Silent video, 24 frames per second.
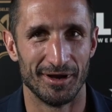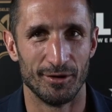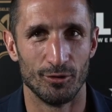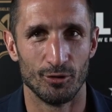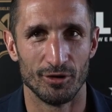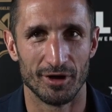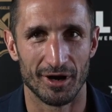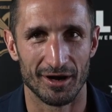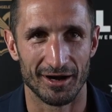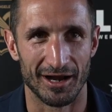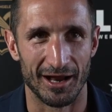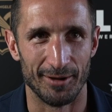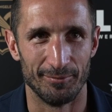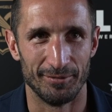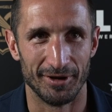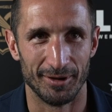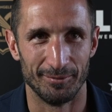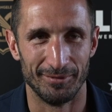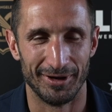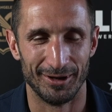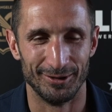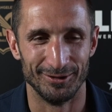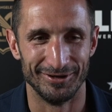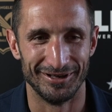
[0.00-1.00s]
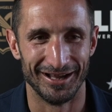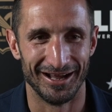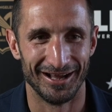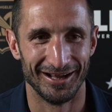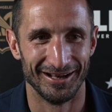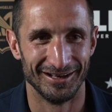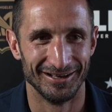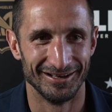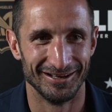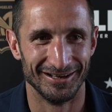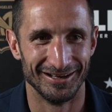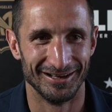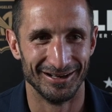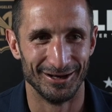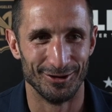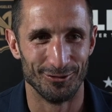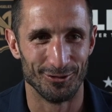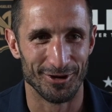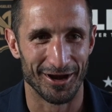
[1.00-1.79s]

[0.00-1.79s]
and we are happy about that.